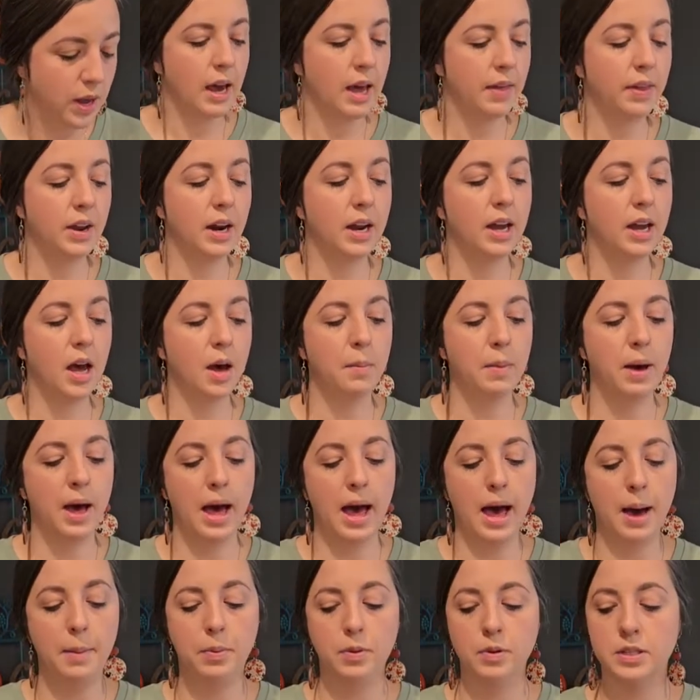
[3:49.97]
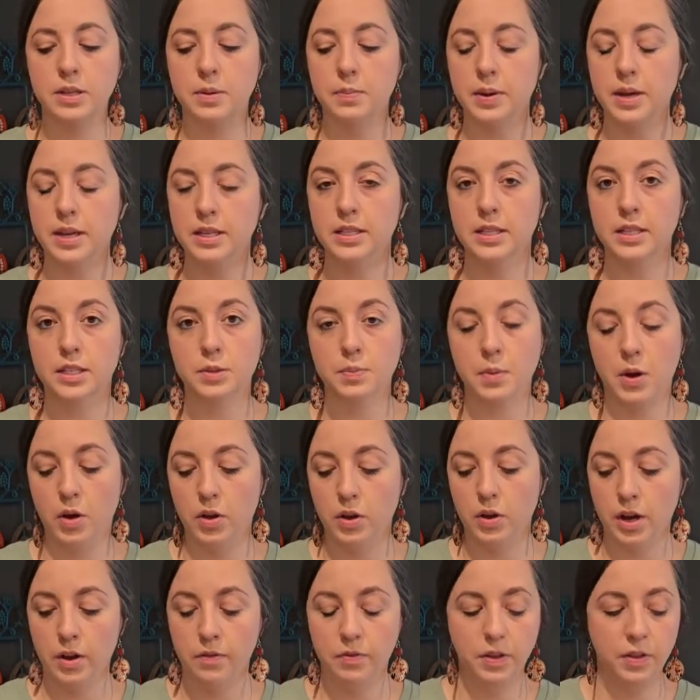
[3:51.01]
And then I cut my apples in pieces small
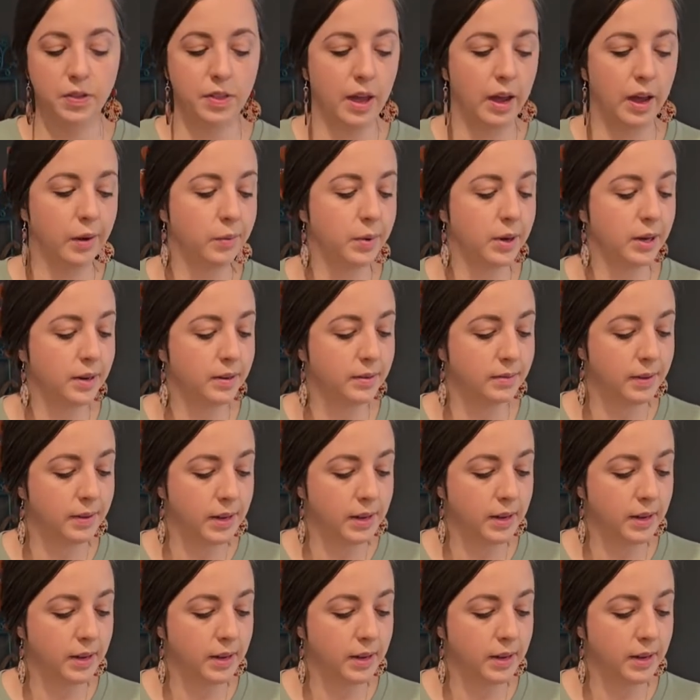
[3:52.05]
enough that they would